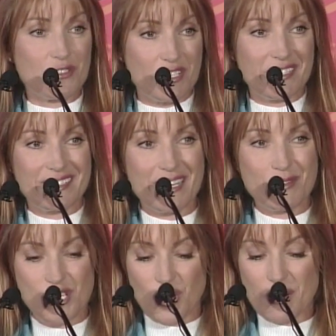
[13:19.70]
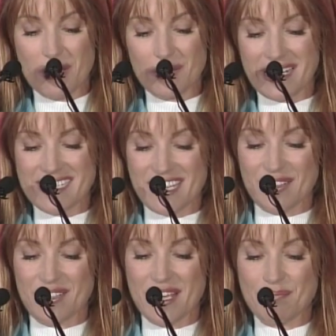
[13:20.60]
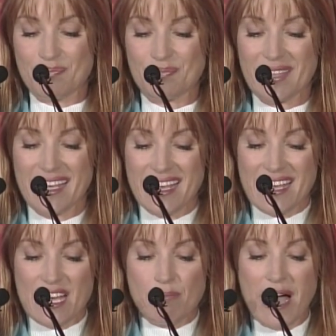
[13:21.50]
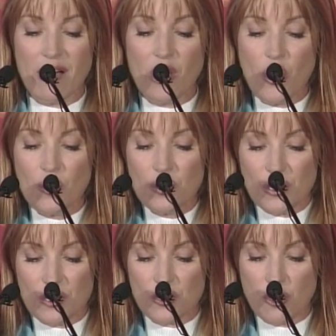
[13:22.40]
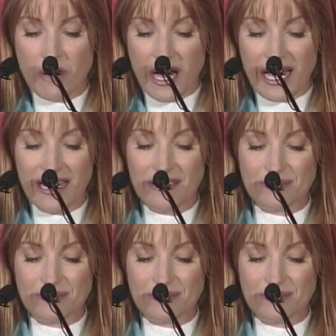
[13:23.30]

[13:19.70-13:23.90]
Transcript: to come and join me when I say your name. Paolo Domal,